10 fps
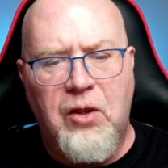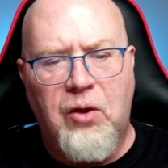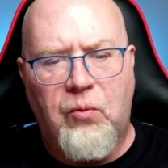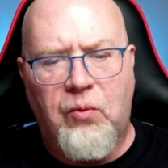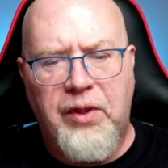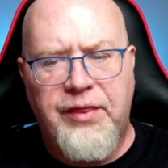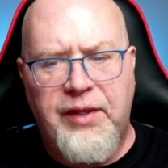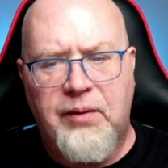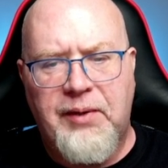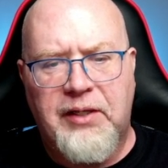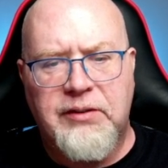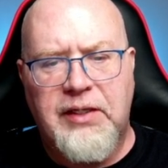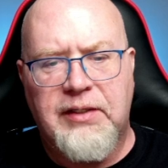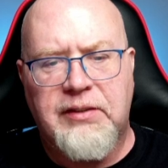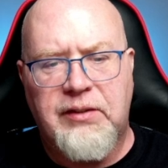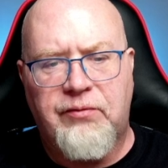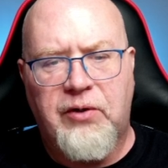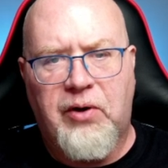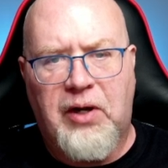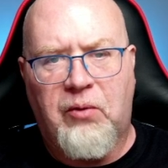One thing about
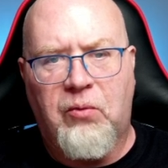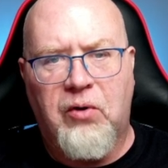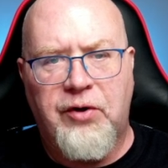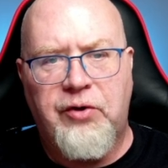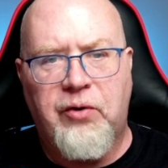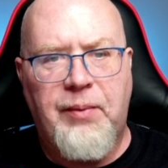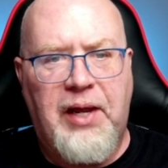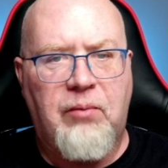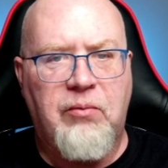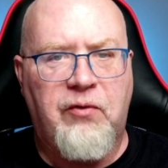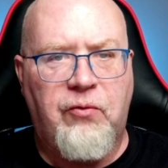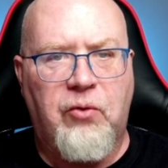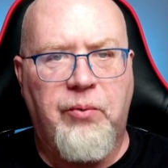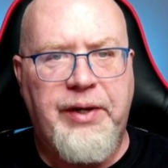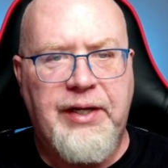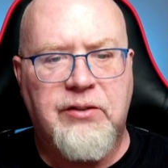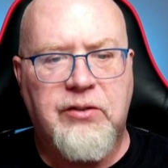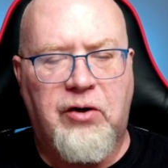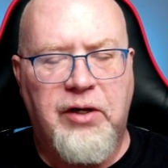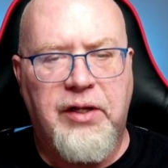StatusInfo I'll warn you about before we get
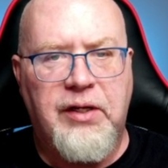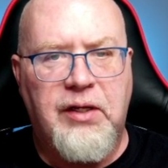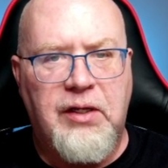started